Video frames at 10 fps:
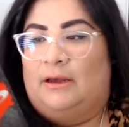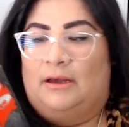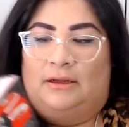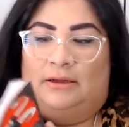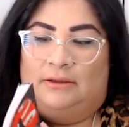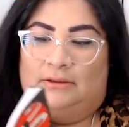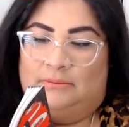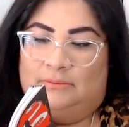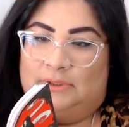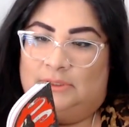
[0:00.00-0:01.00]

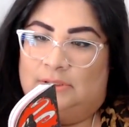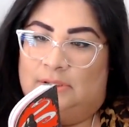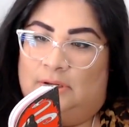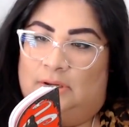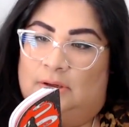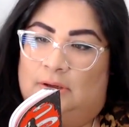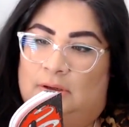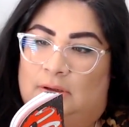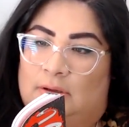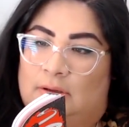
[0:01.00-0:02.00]
Um,
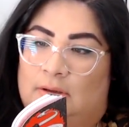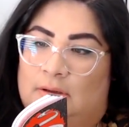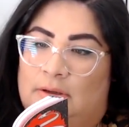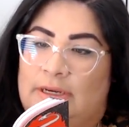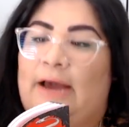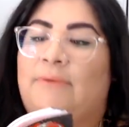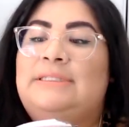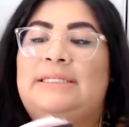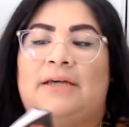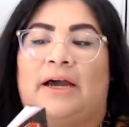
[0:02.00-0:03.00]
now
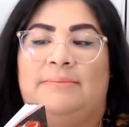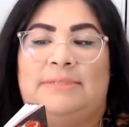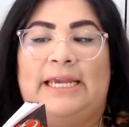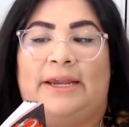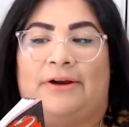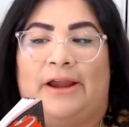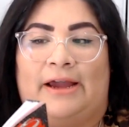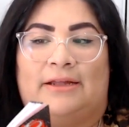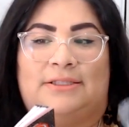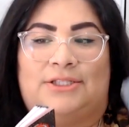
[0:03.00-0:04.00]
is the time to get your
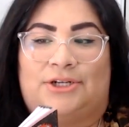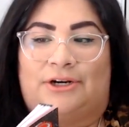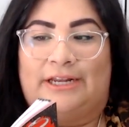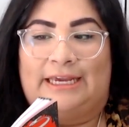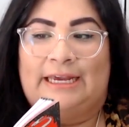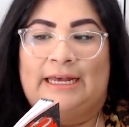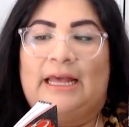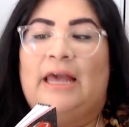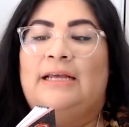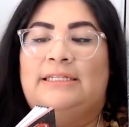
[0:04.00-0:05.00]
hands dirty,
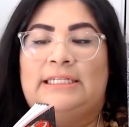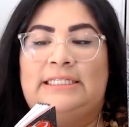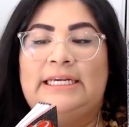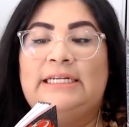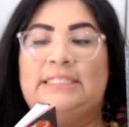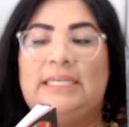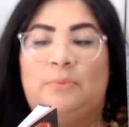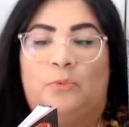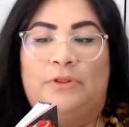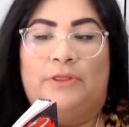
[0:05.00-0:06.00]
to dig
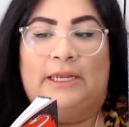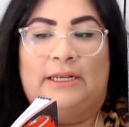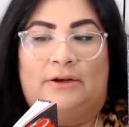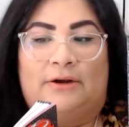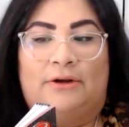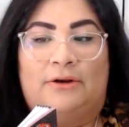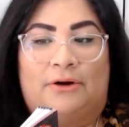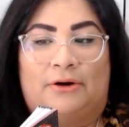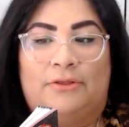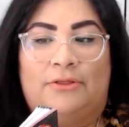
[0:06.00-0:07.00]
deep within and
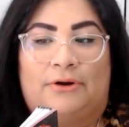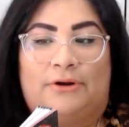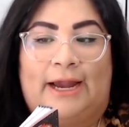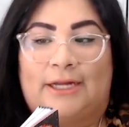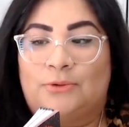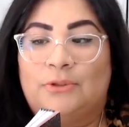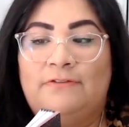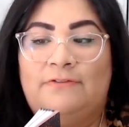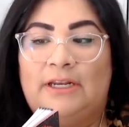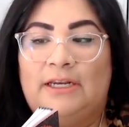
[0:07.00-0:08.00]
unearth your natural
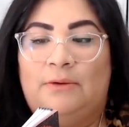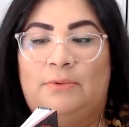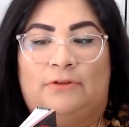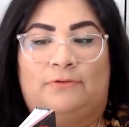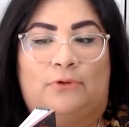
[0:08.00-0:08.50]
affinity with the